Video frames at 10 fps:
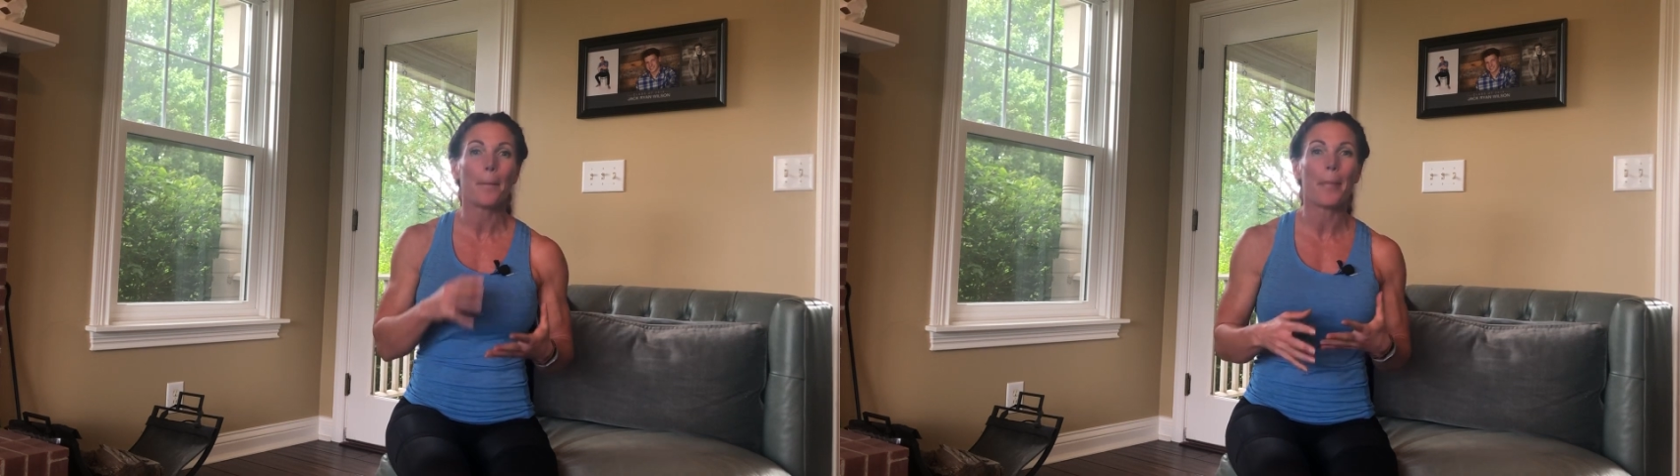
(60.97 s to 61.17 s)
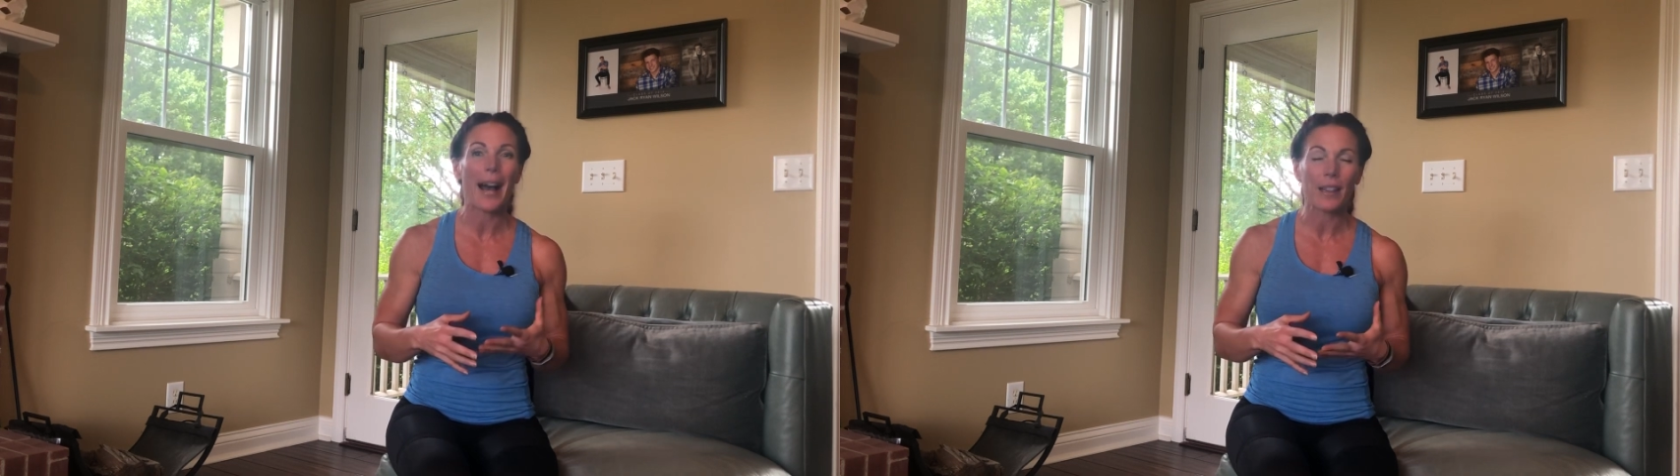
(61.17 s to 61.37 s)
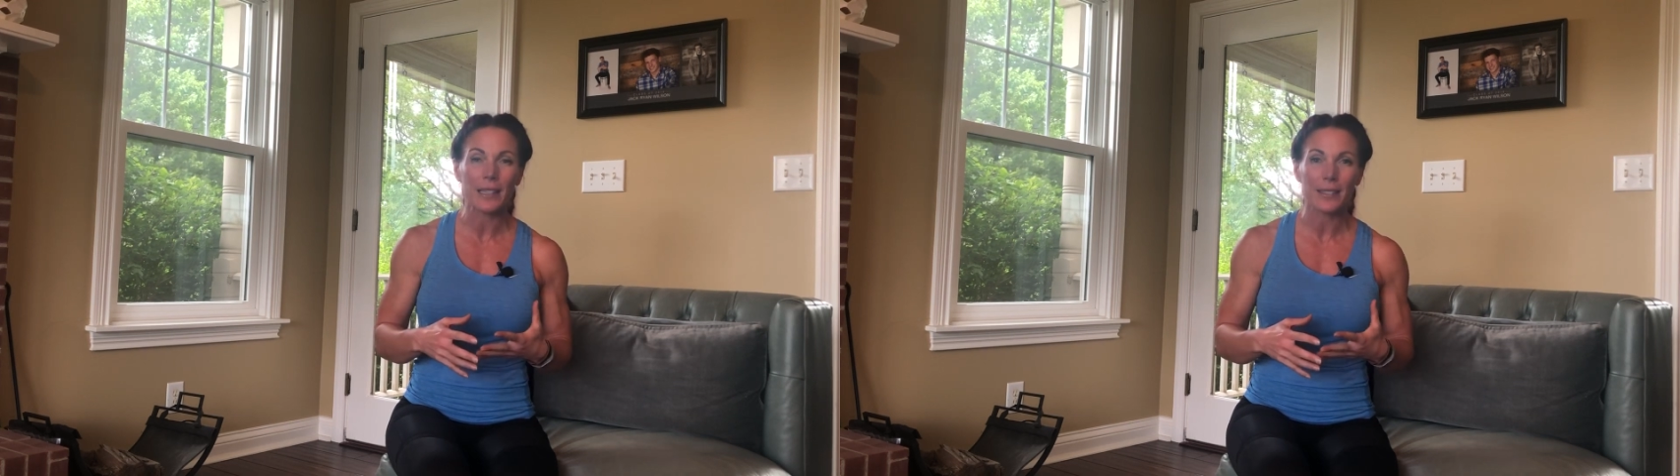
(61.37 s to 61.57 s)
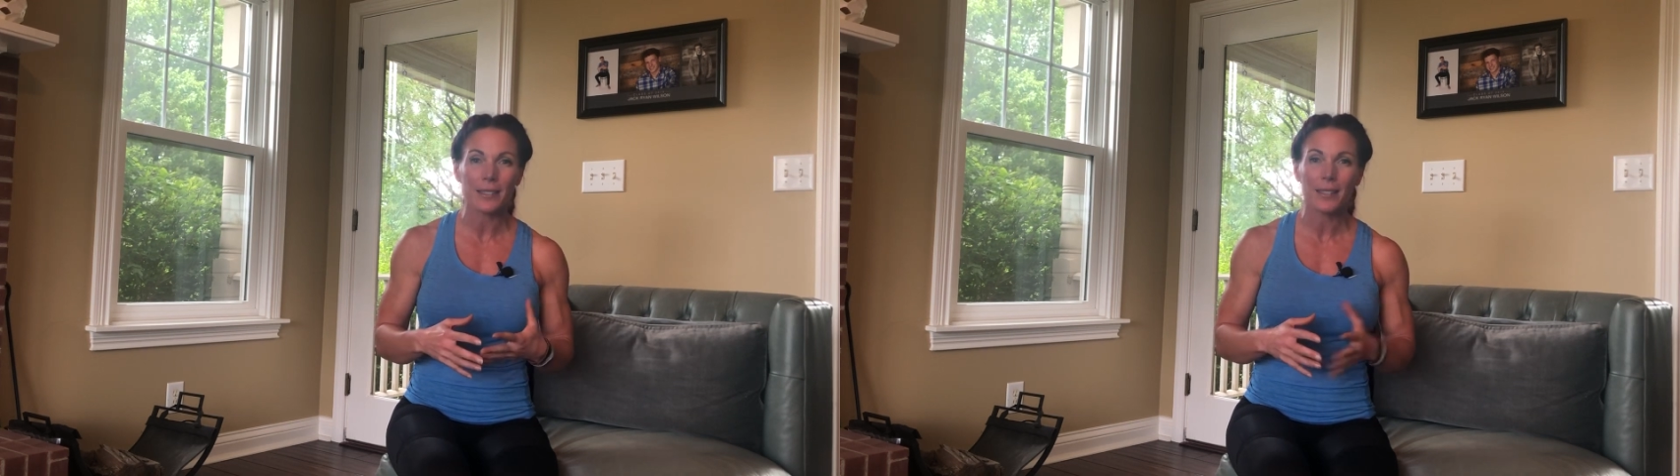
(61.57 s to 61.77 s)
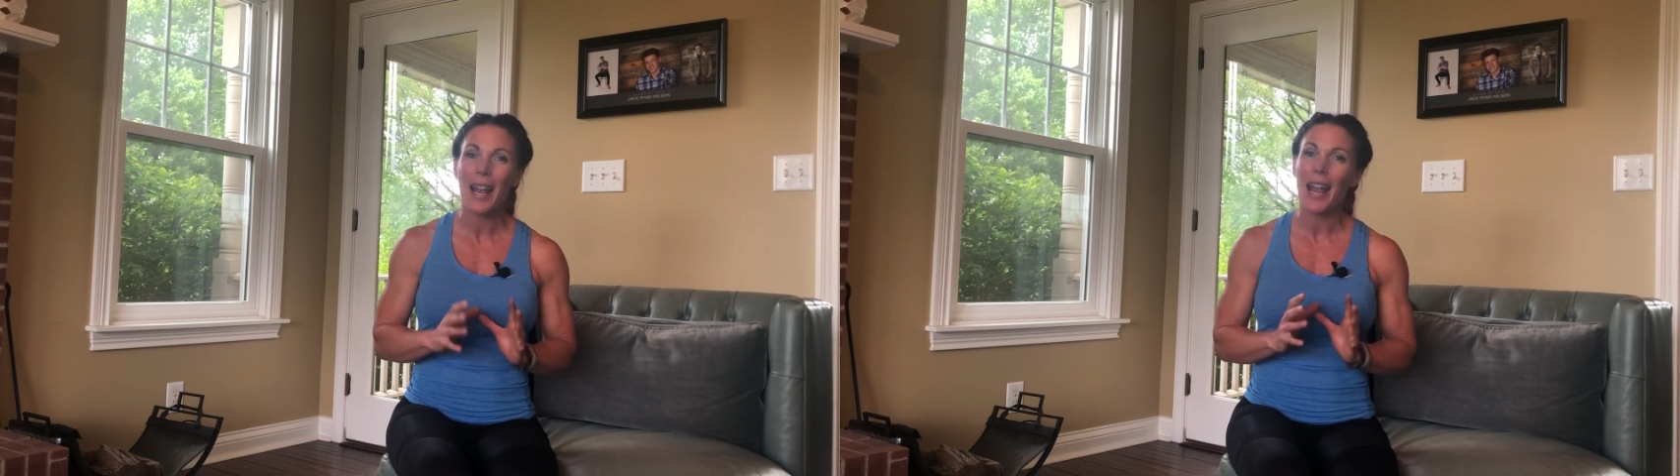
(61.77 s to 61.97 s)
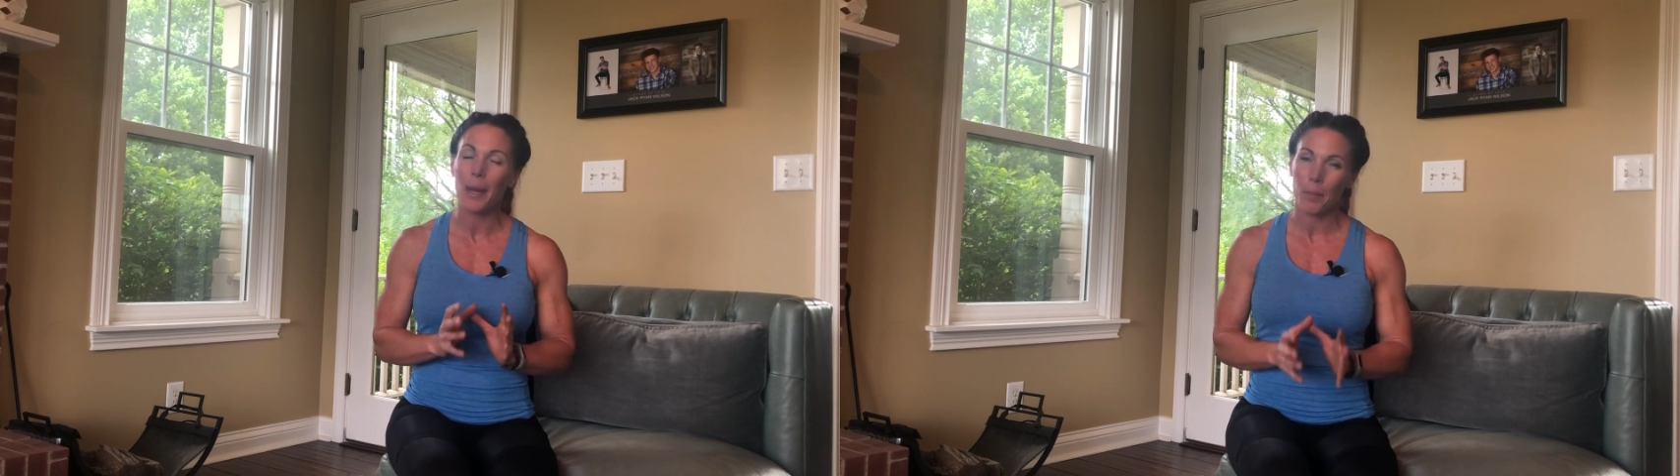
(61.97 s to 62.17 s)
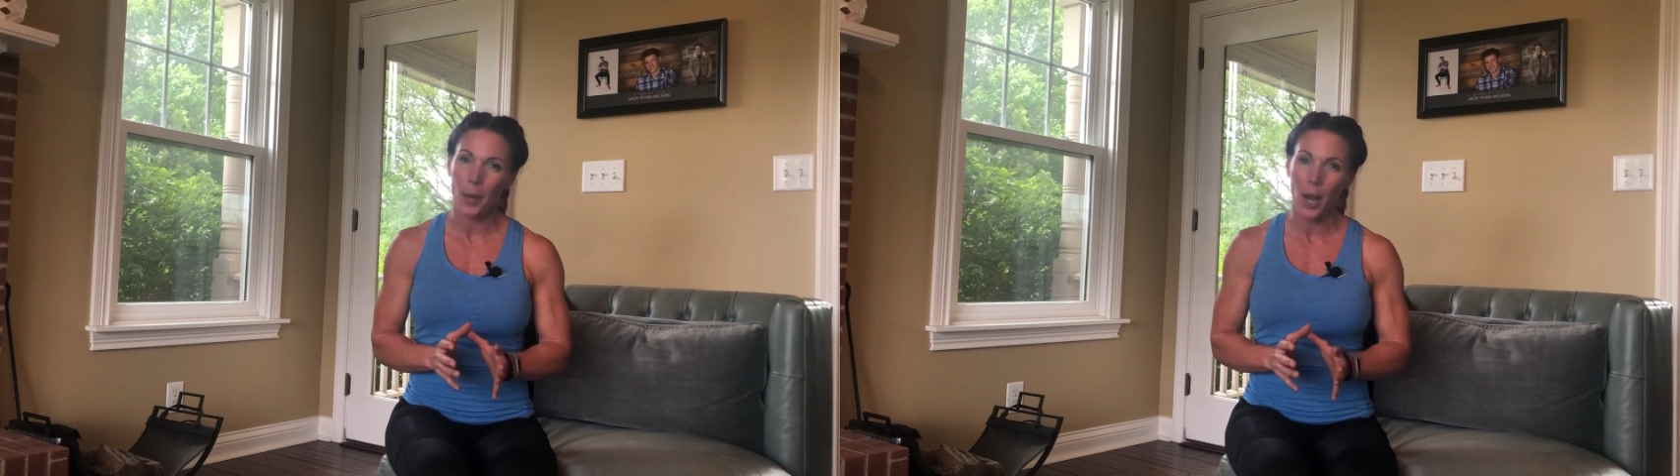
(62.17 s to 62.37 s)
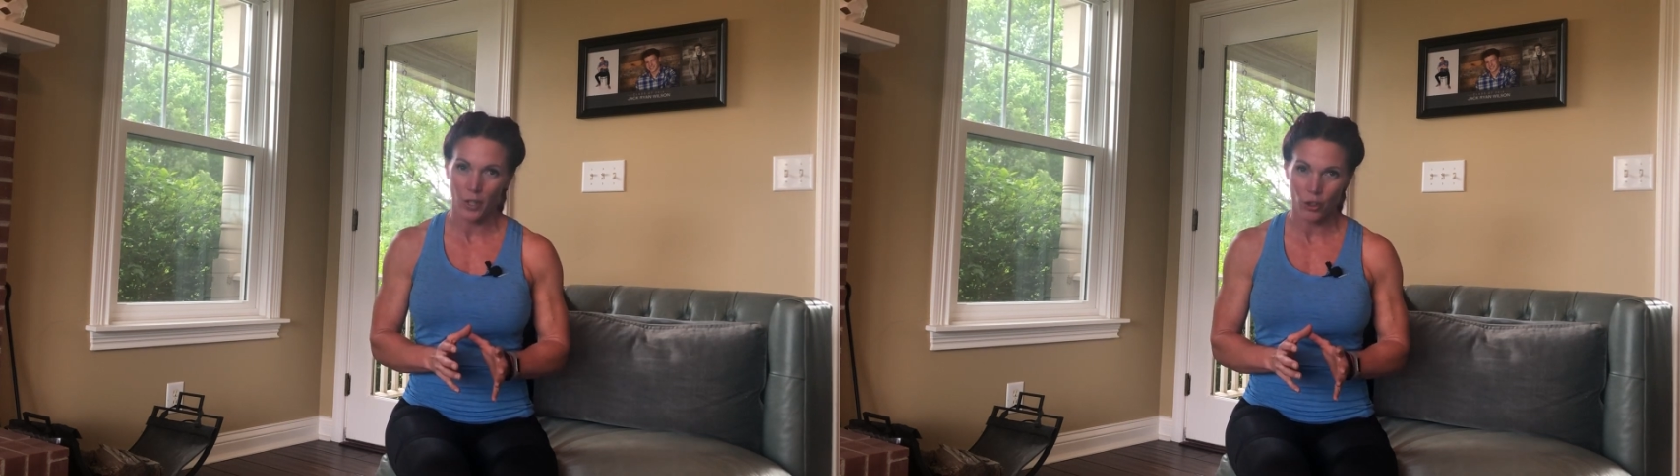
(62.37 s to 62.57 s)
balance, and
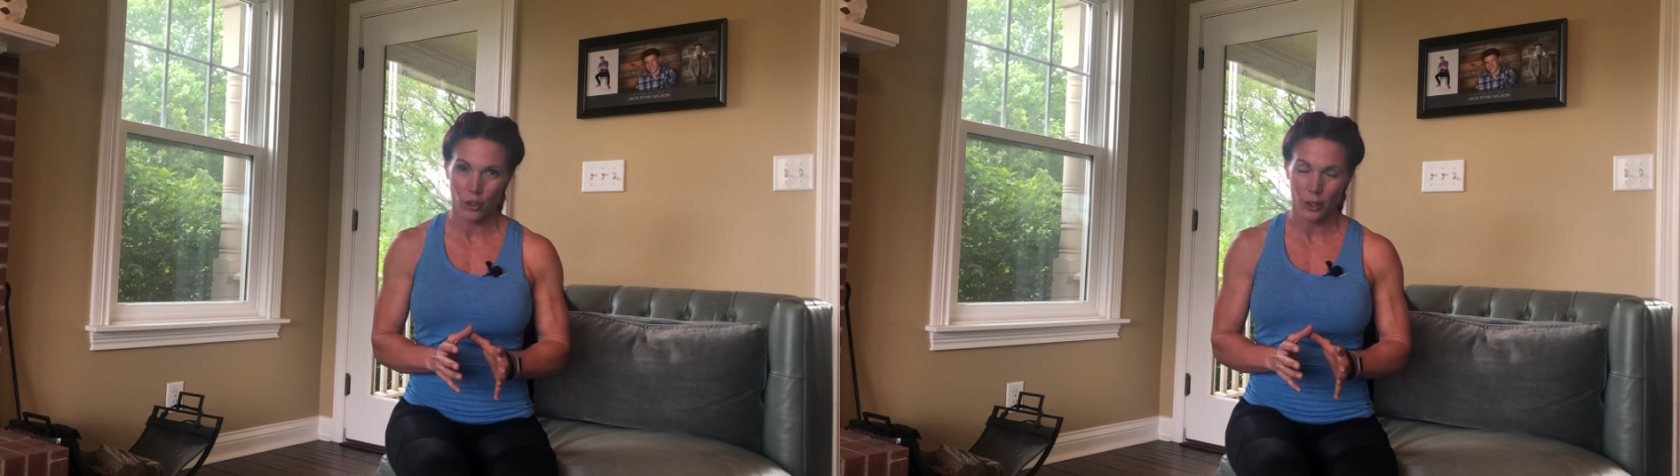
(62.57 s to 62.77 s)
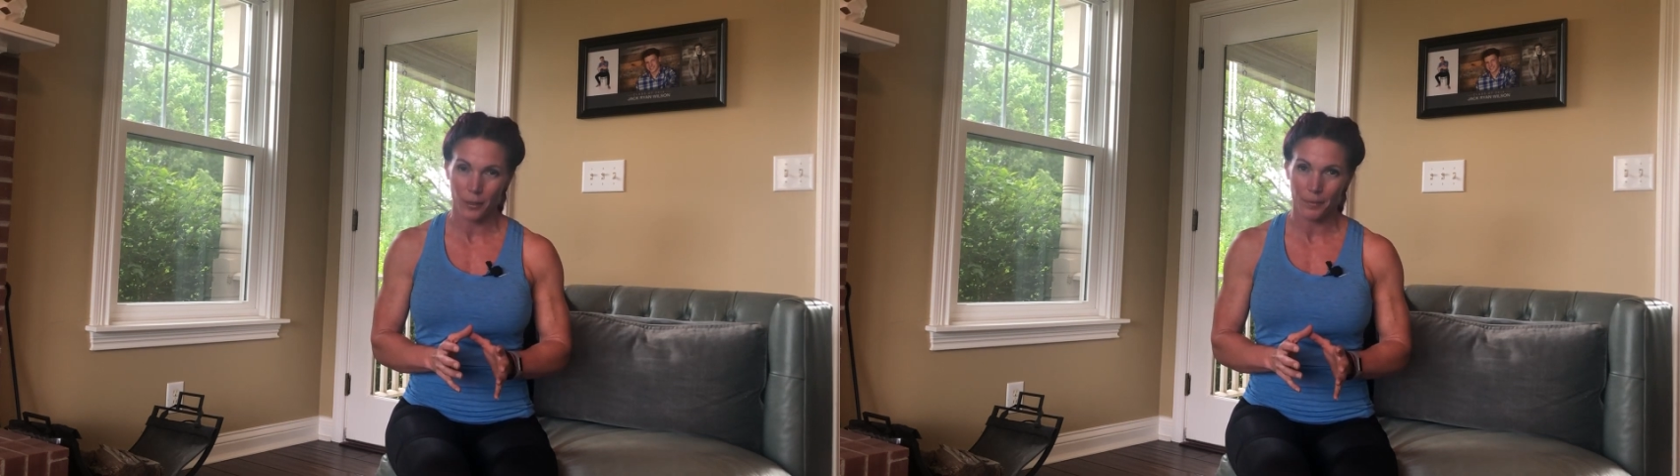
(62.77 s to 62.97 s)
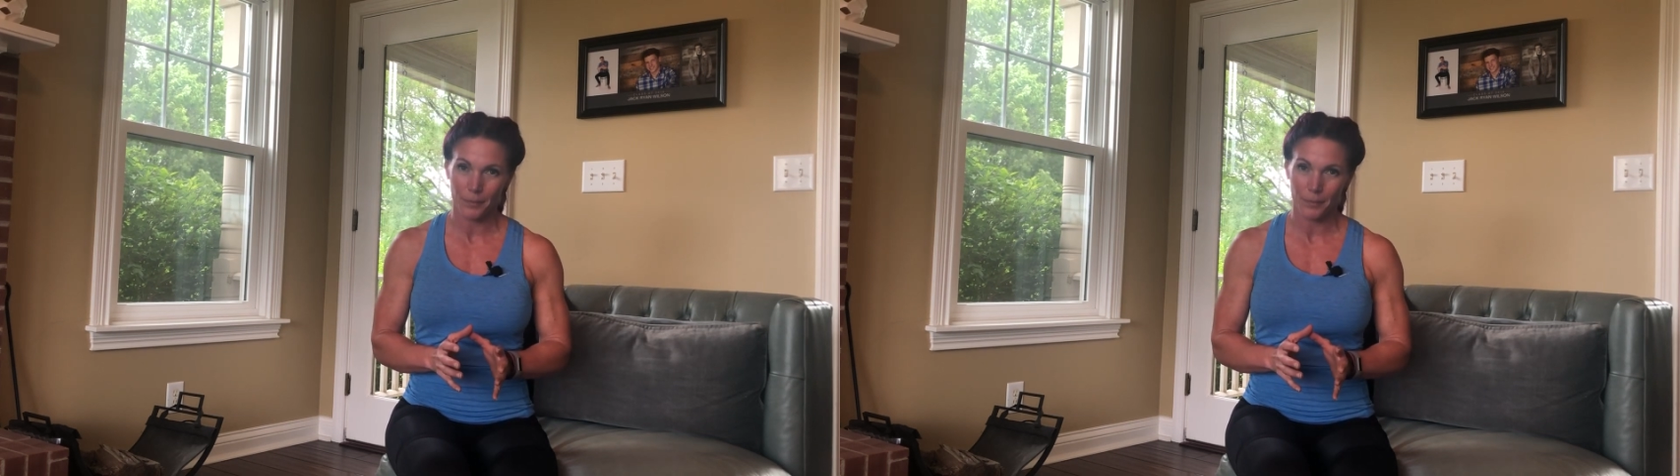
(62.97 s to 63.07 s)
posture.